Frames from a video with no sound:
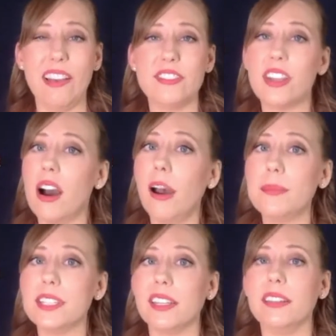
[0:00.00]
have to
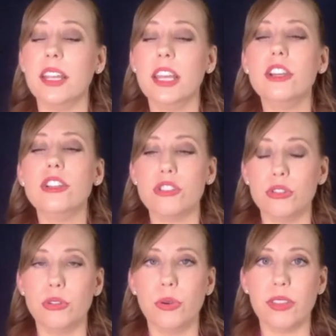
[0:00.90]
opt in
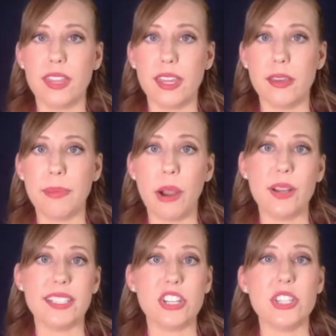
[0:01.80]
to the Power
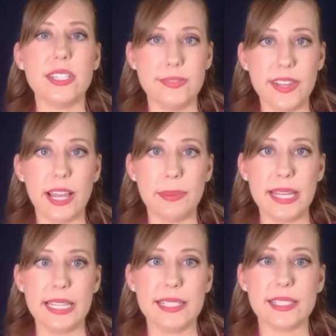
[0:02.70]
Sessions VIP
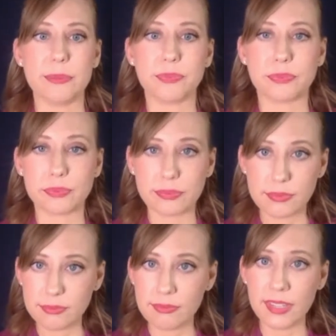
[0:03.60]
list.
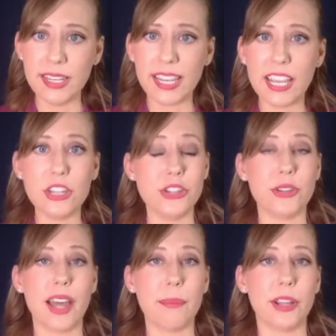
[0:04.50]
And again, you do
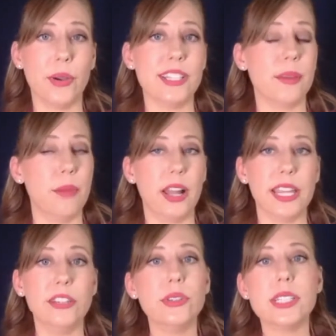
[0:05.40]
that by going to
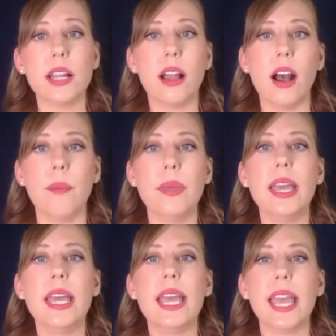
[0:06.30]
mollyandluna.com
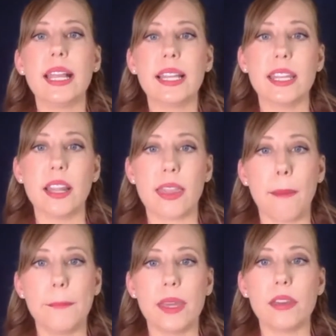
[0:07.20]
and clicking on
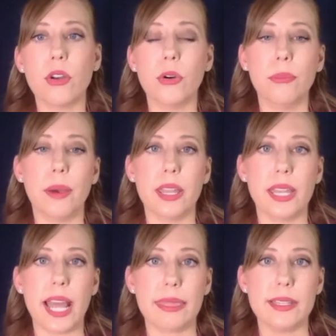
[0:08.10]
that big gold
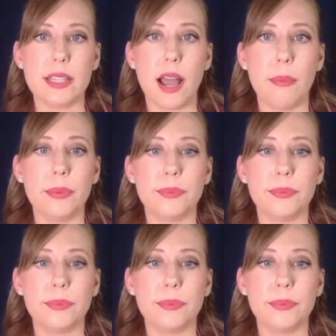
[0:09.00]
button at the top.